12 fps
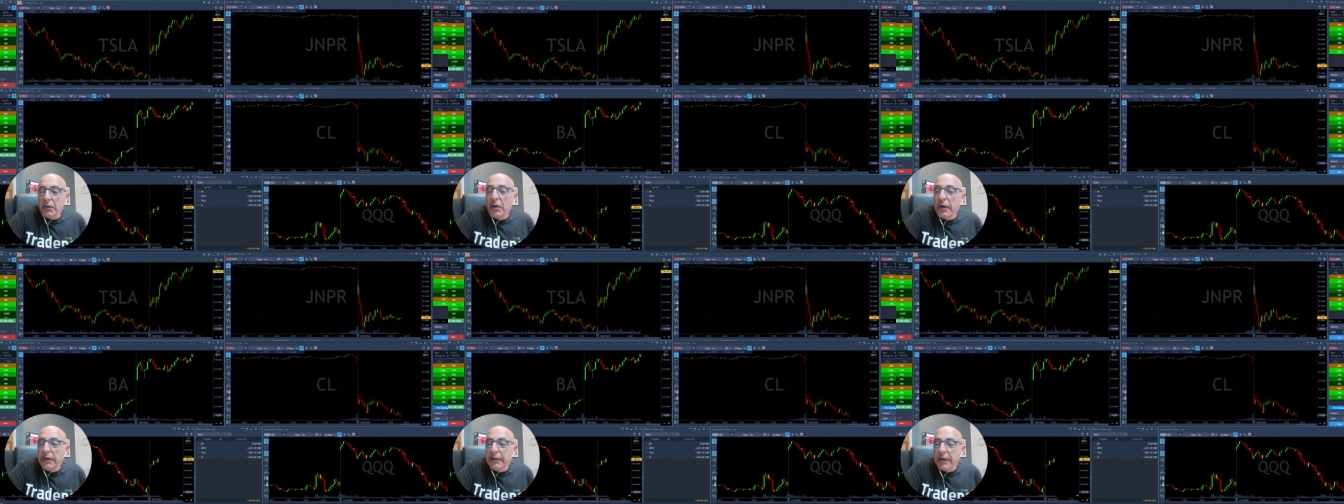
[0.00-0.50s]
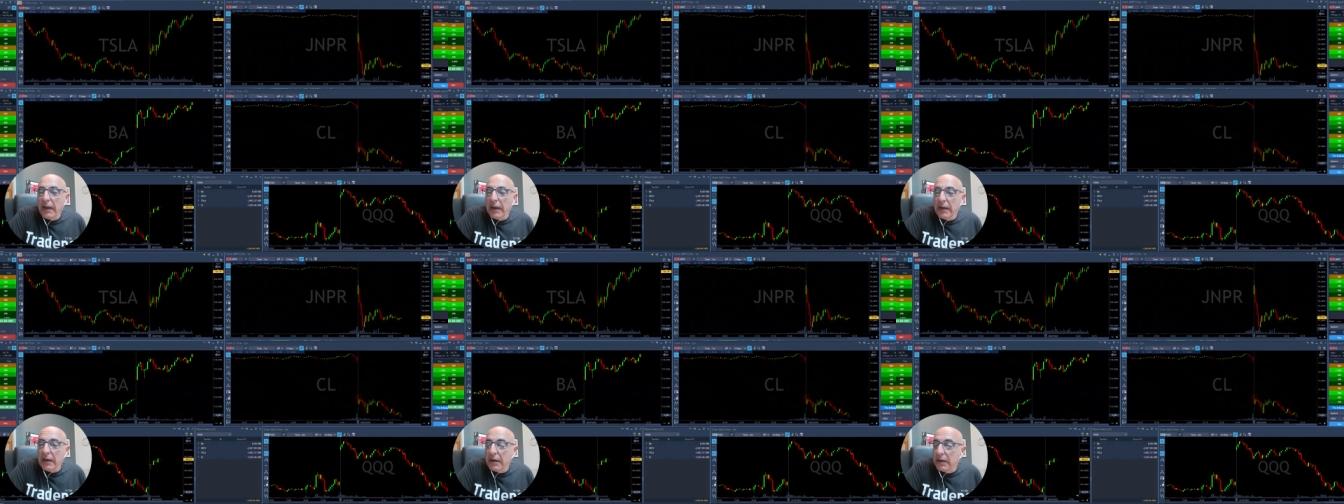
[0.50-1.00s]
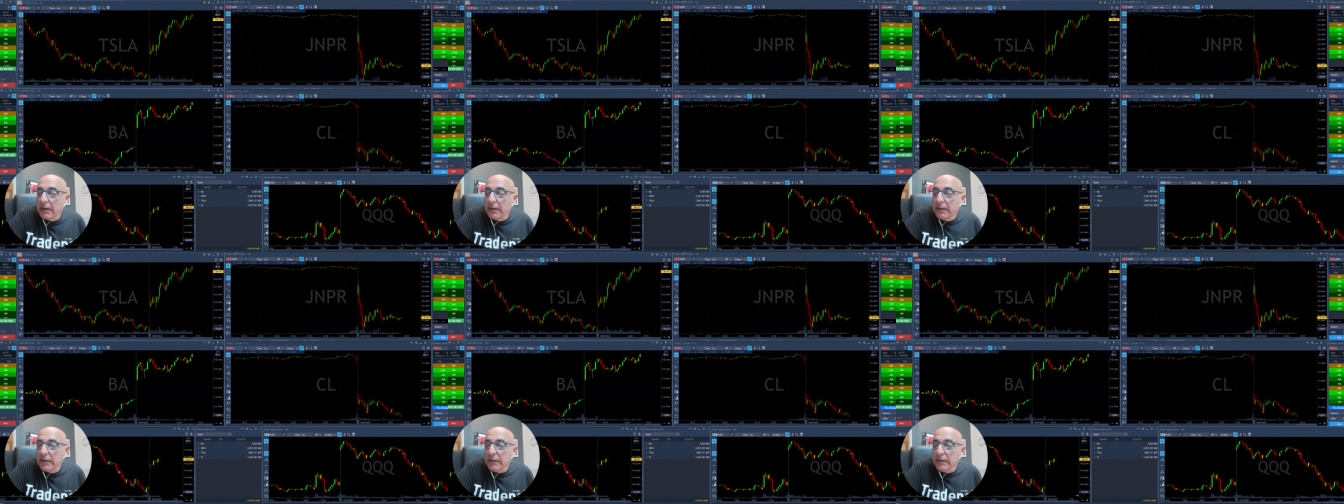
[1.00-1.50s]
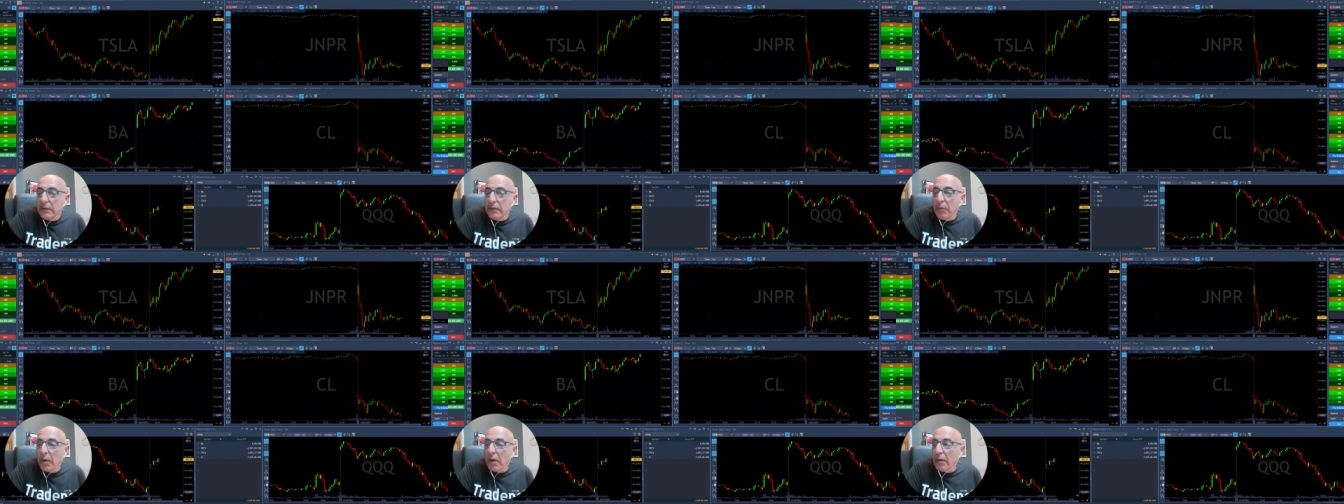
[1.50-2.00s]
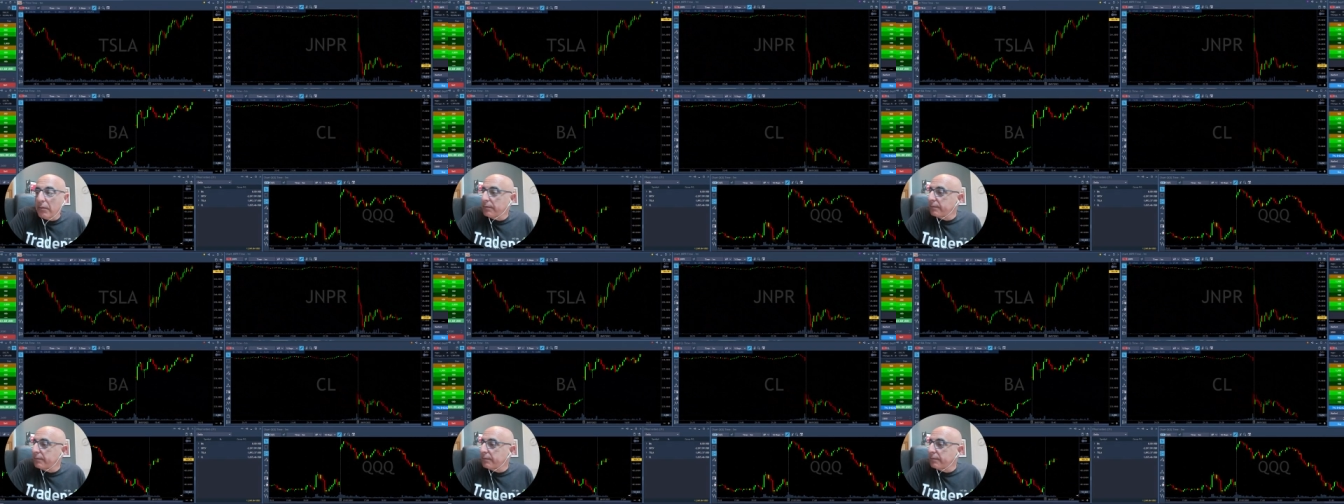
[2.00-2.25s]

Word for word: going sailing tomorrow.